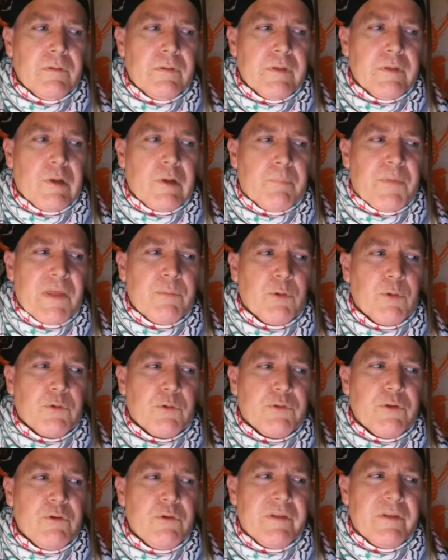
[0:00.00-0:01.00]
you know, people
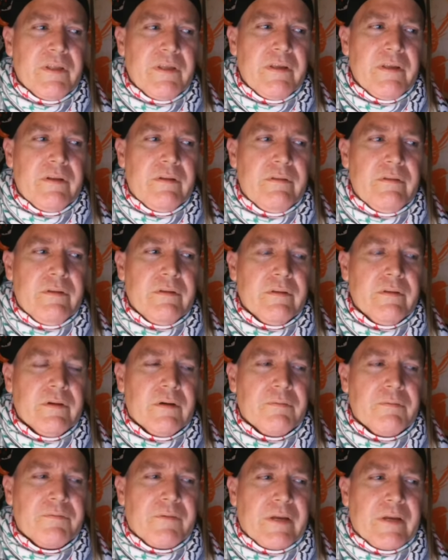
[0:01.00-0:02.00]
do need
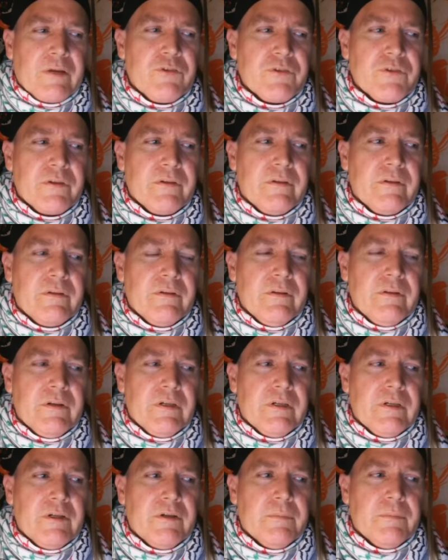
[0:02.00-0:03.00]
affection
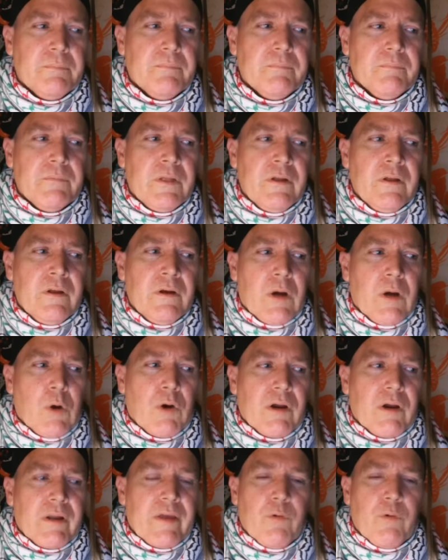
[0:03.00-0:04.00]

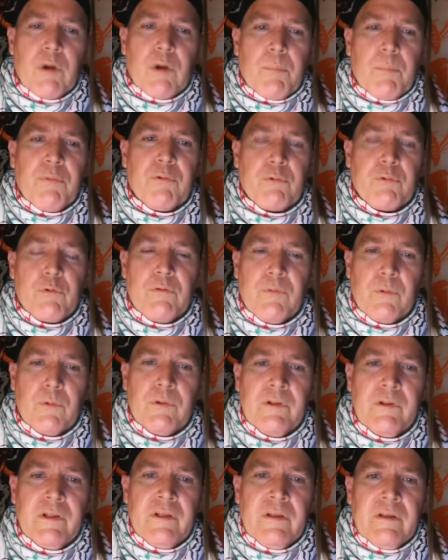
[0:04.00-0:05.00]
or approval
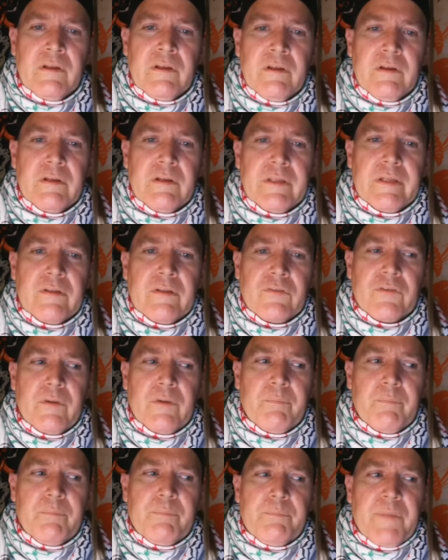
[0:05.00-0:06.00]
in
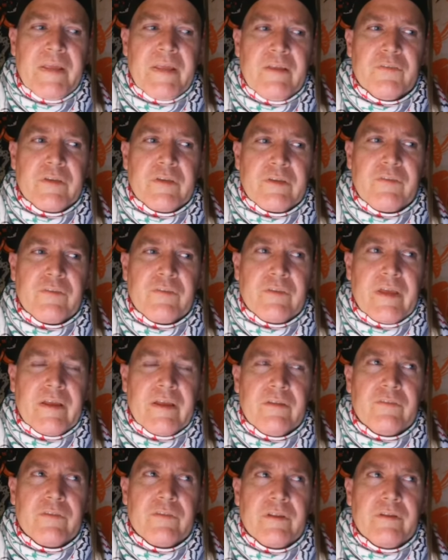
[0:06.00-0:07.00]
some basic
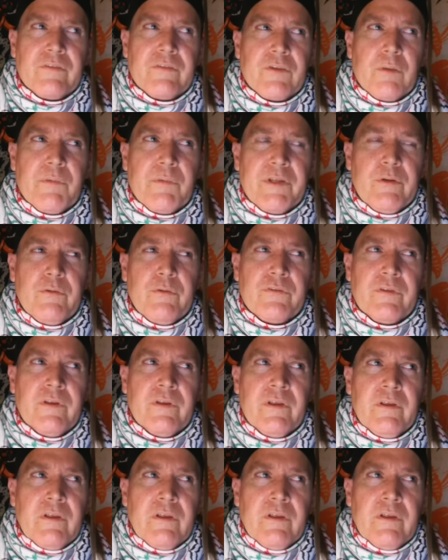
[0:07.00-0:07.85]
sense. And somebody who's